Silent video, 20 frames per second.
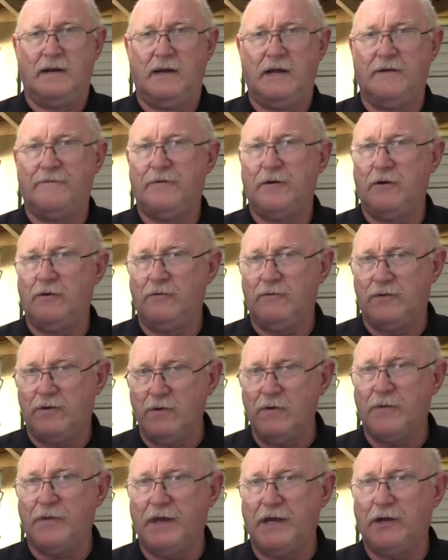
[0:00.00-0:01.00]
If you
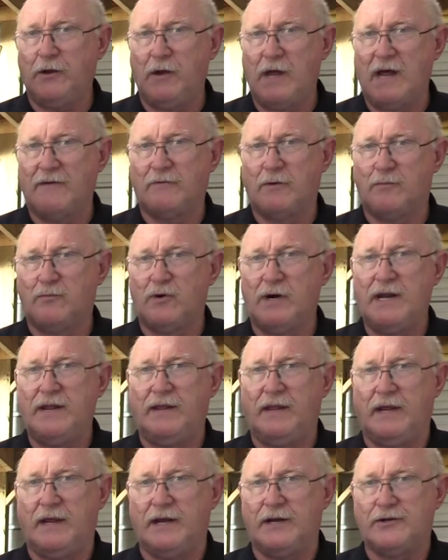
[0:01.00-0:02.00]
do think you have a
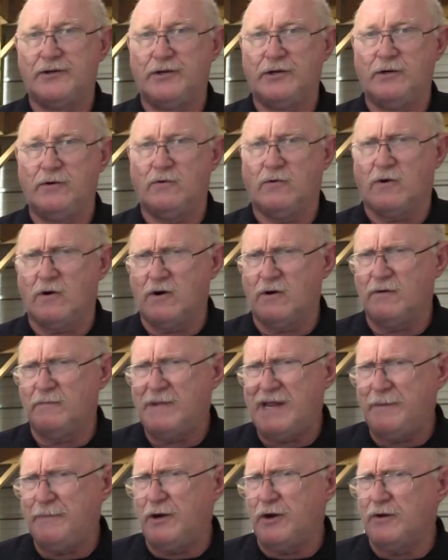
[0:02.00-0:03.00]
breathing issue, or
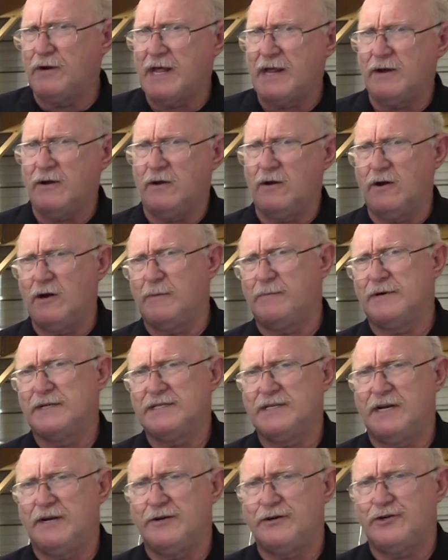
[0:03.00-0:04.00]
maybe you're not
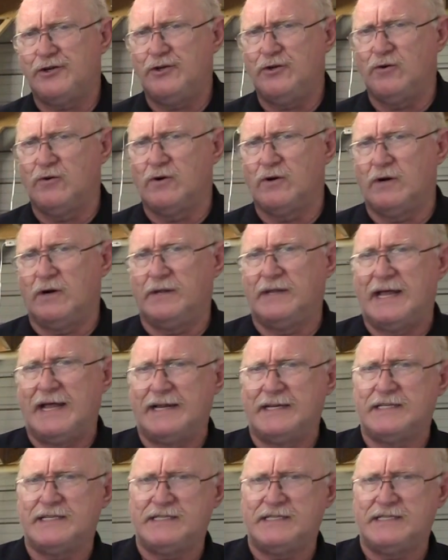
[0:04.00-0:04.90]
100% sure on that